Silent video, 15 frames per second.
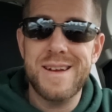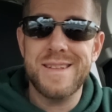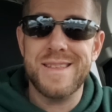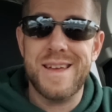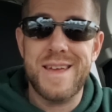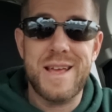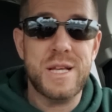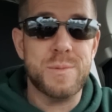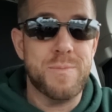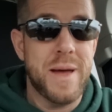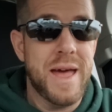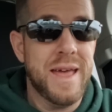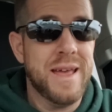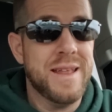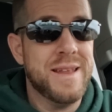that he's
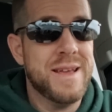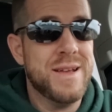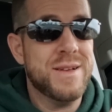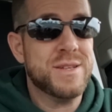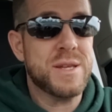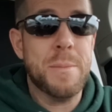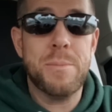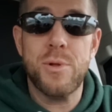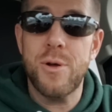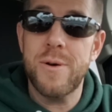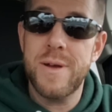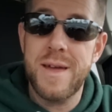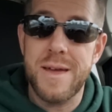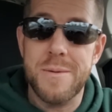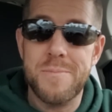banging his
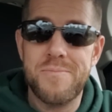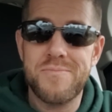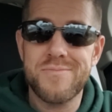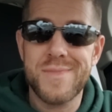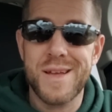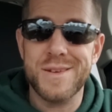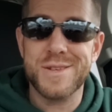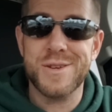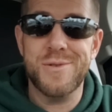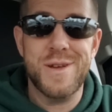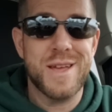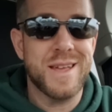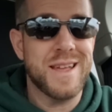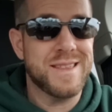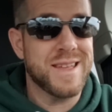employee. So he
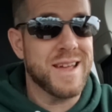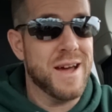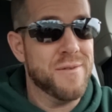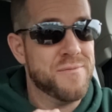could get the guy